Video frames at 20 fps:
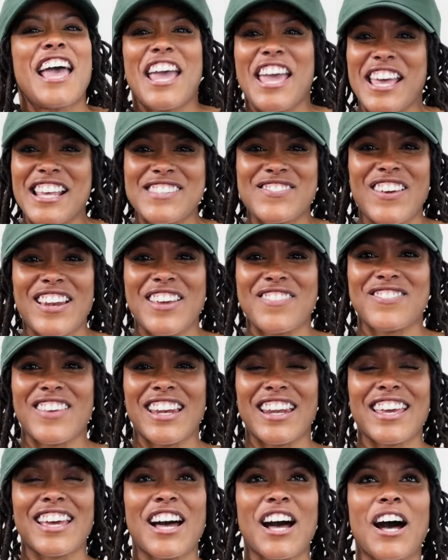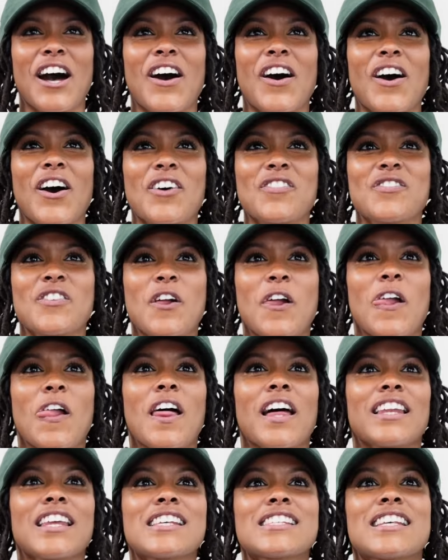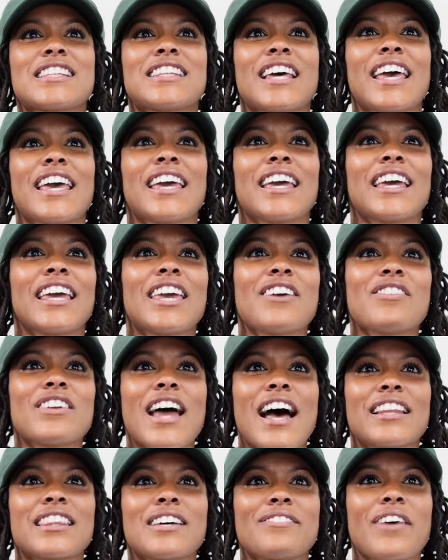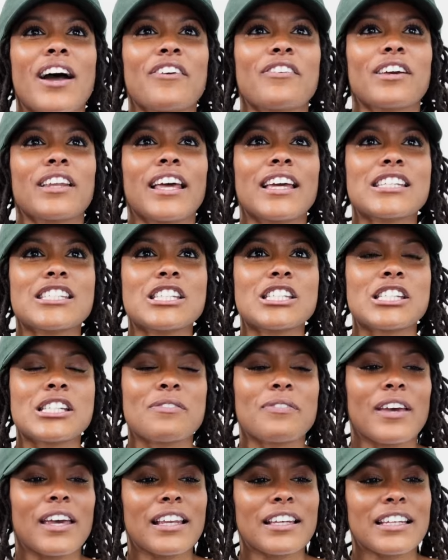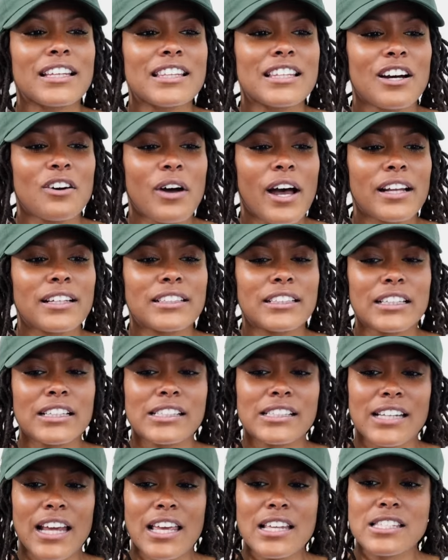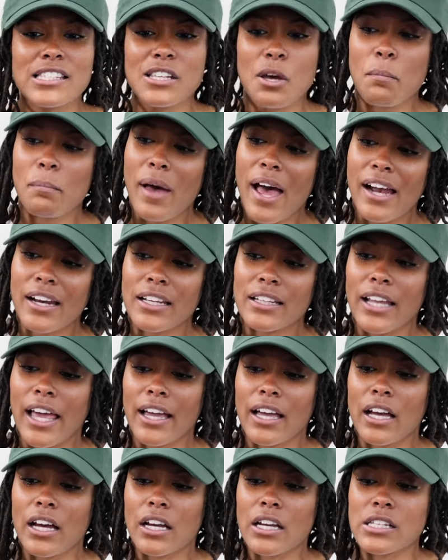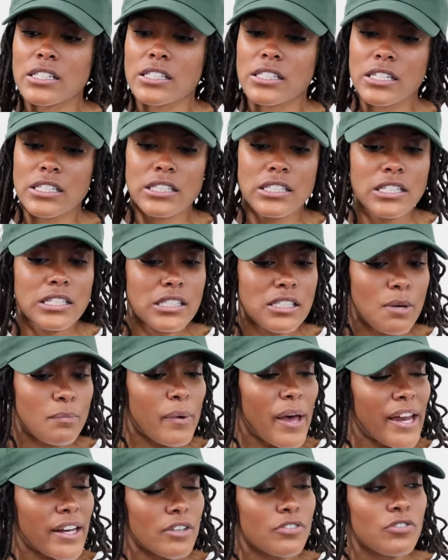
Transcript: It's been a minute. Um... This is the thing. Even after my relationship ended, though, I did date somebody, like a consistent somebody